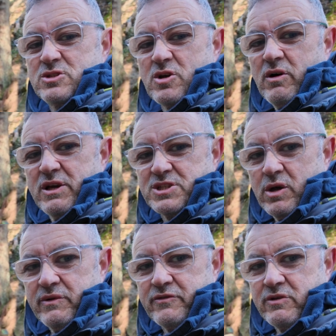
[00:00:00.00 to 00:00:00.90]
sky
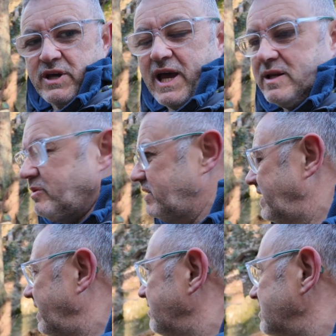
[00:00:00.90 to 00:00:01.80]
showing through the canopy
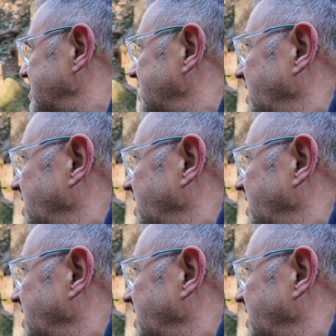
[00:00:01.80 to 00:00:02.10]
there, and